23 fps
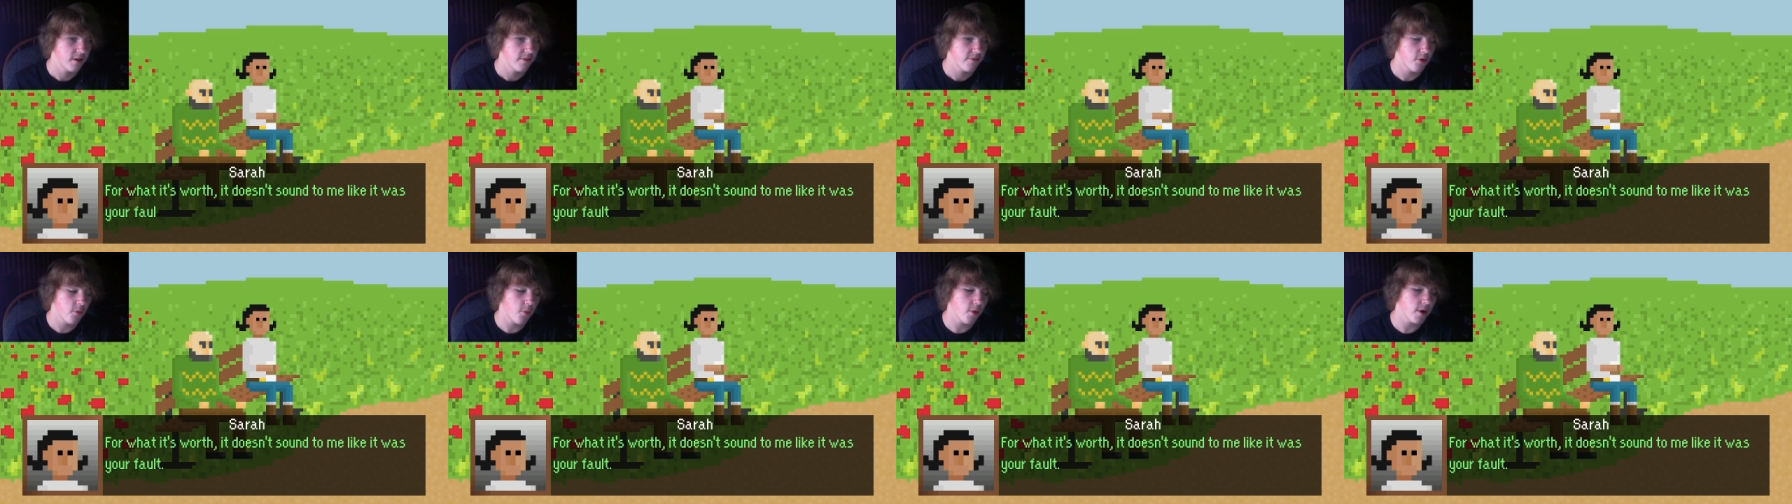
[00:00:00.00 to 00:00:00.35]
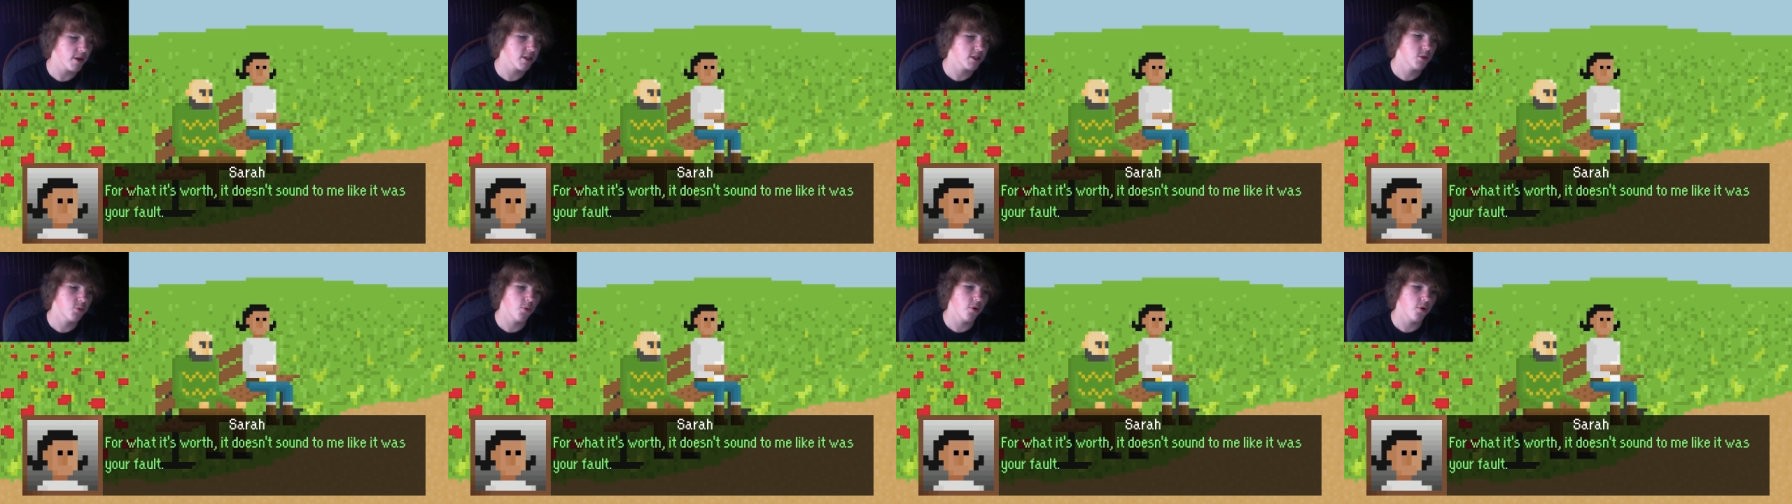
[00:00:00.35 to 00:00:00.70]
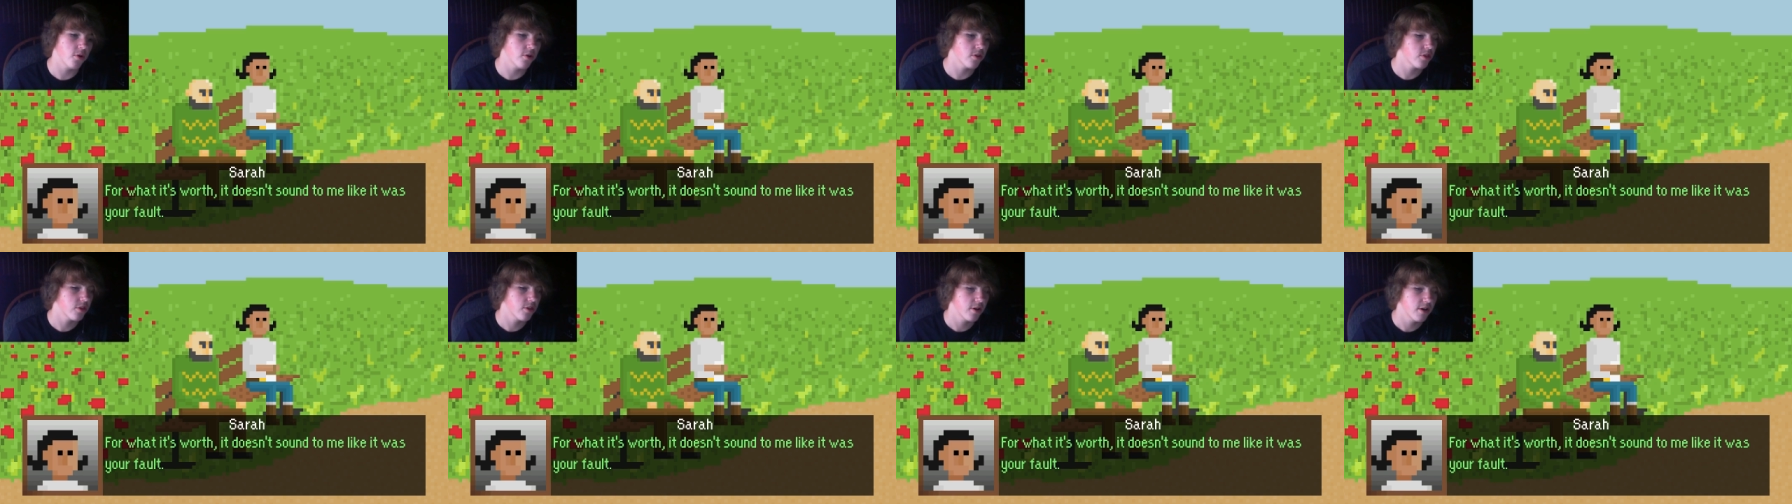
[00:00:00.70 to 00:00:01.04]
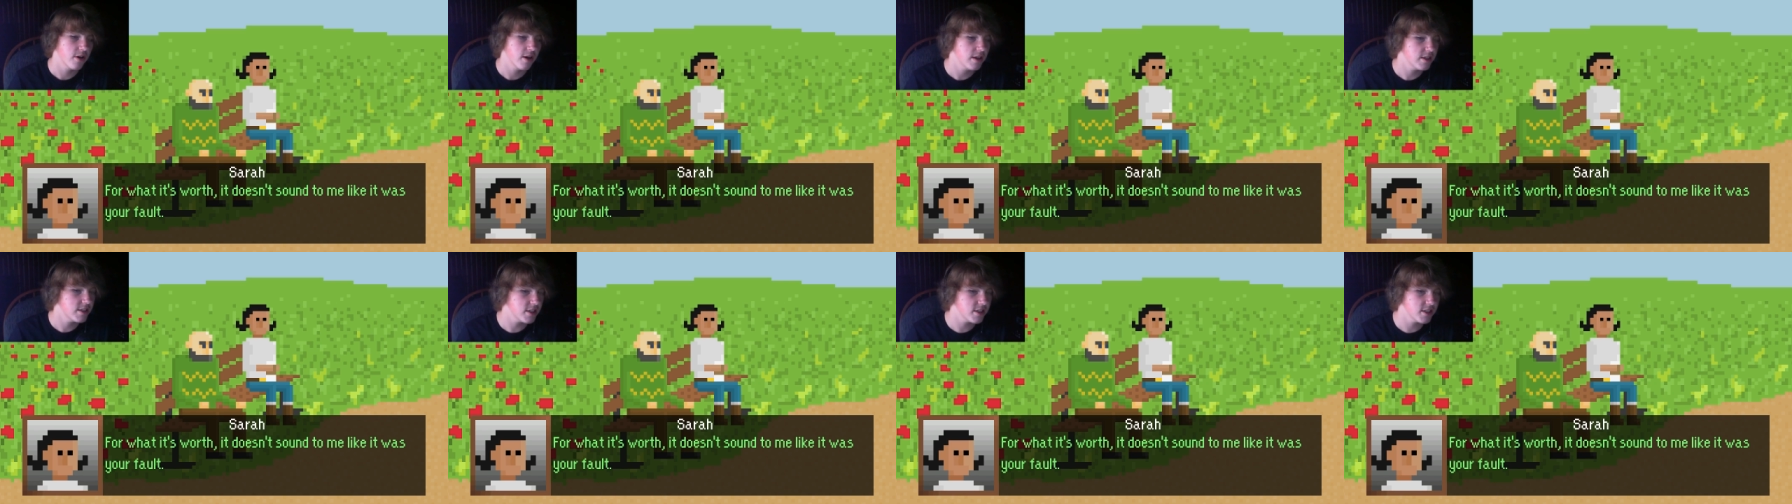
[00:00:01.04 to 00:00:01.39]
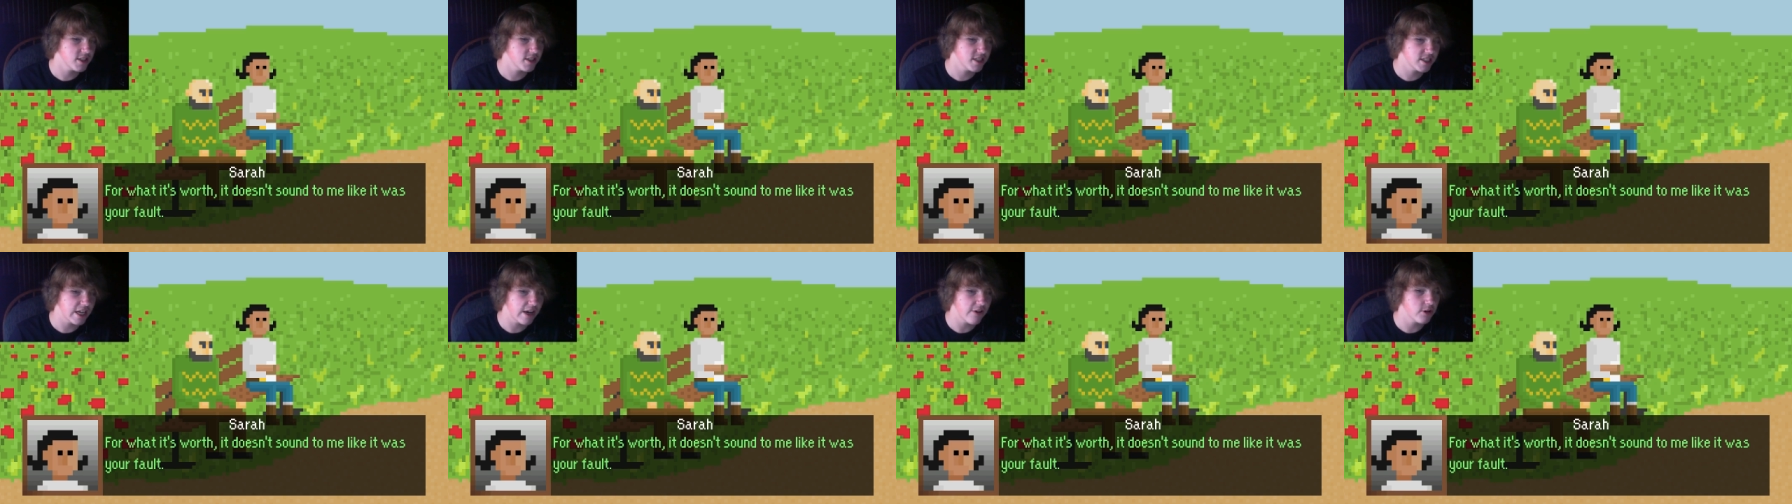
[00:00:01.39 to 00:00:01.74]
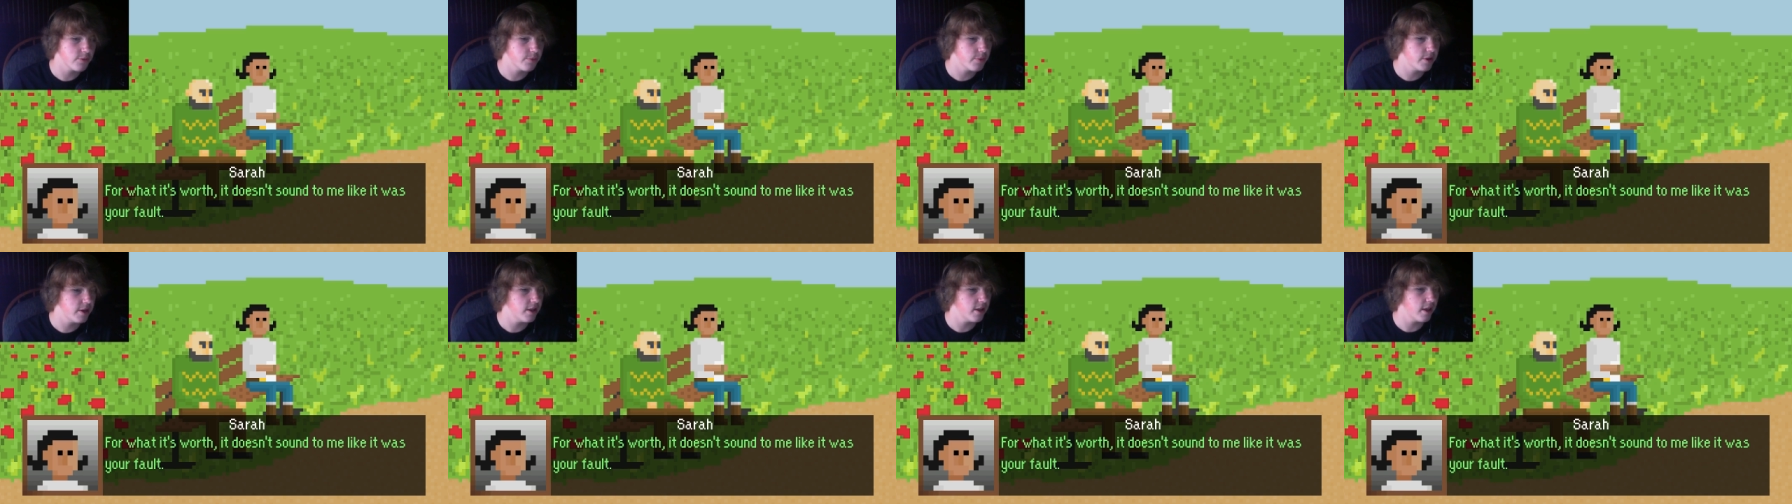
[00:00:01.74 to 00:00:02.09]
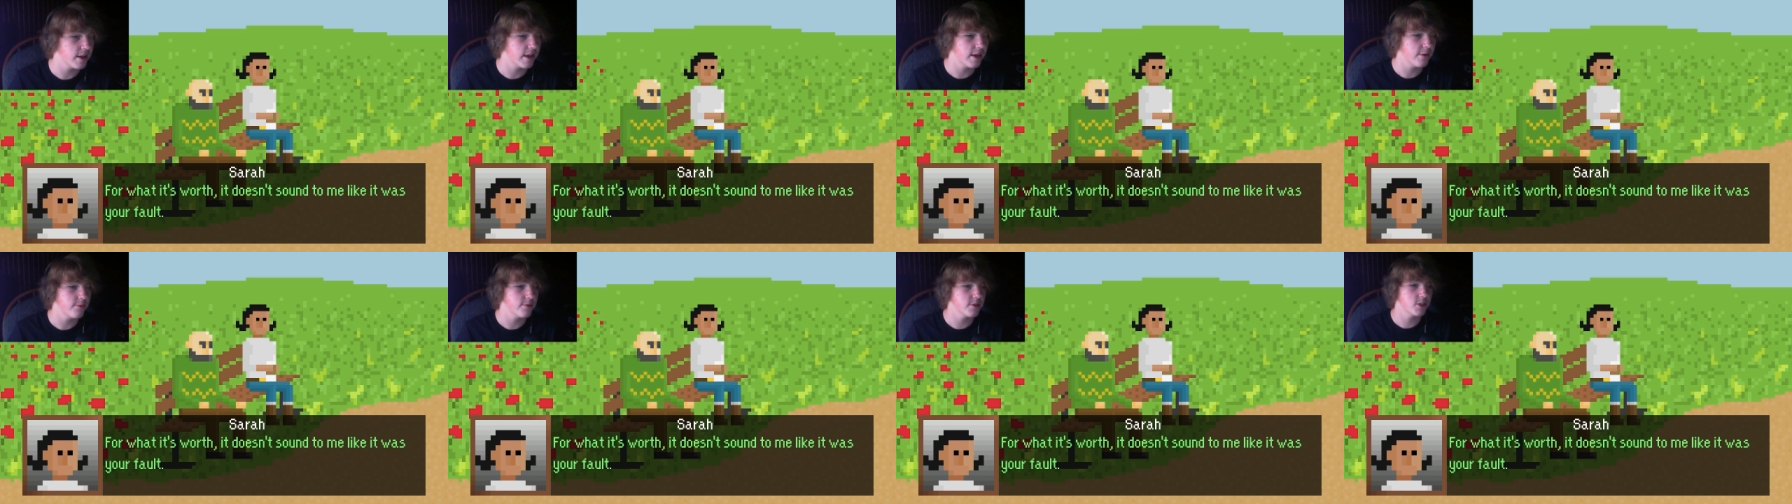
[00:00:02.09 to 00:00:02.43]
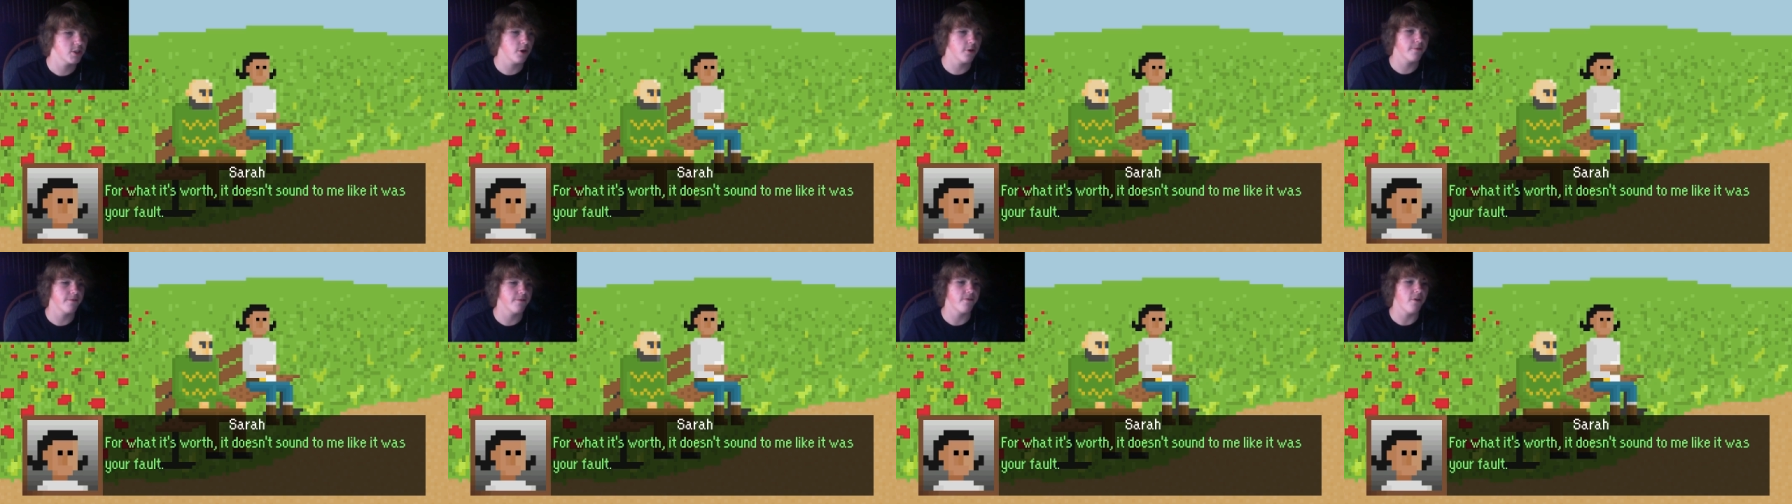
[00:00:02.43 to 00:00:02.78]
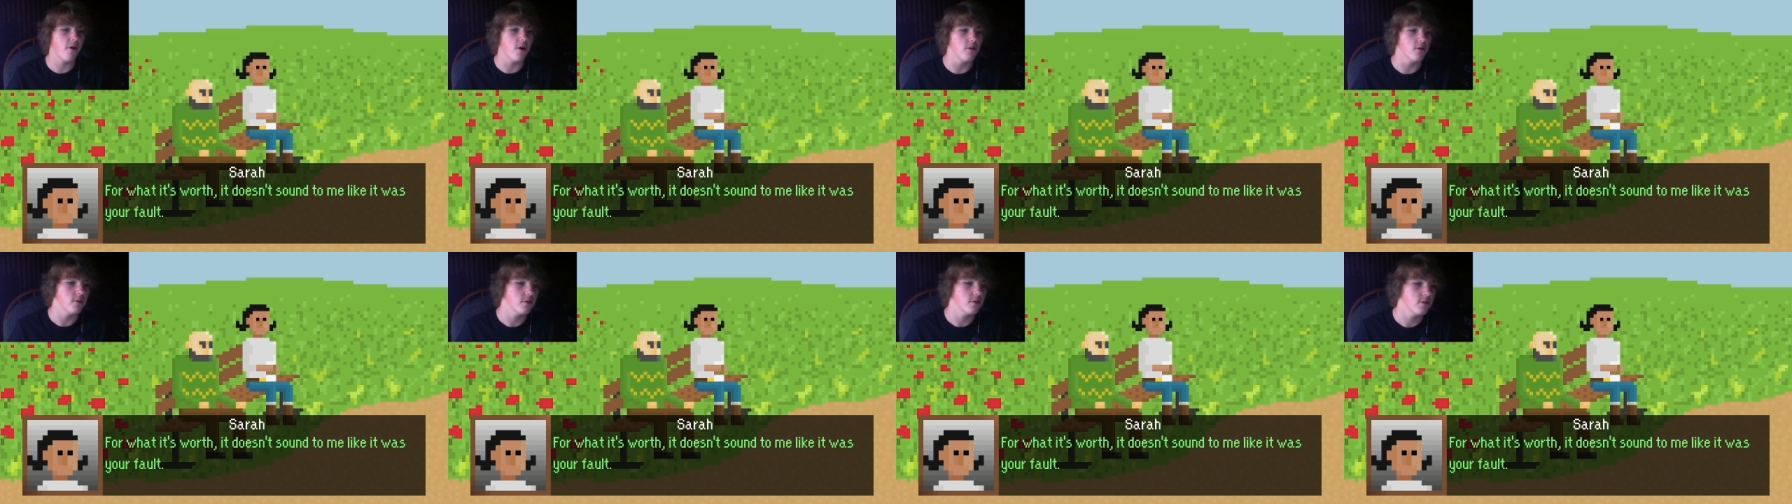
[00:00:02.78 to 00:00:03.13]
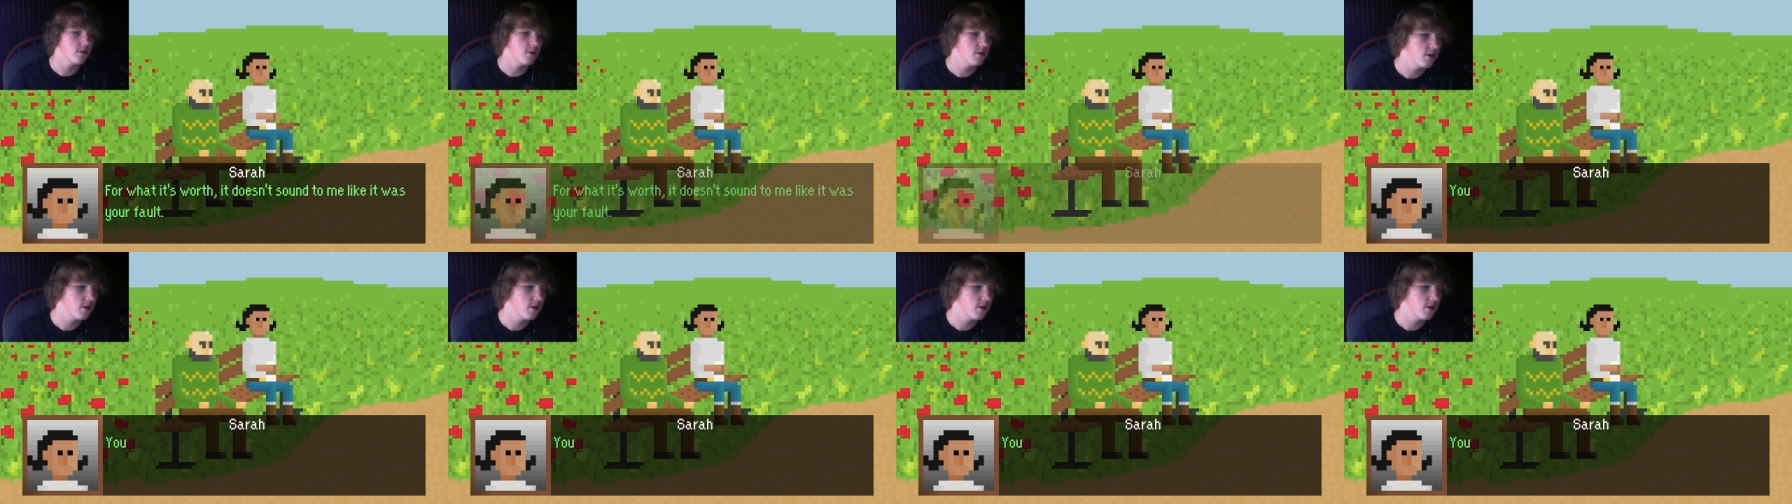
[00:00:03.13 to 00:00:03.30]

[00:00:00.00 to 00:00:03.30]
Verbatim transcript: For what it's worth, it doesn't sound to me like it was your fault.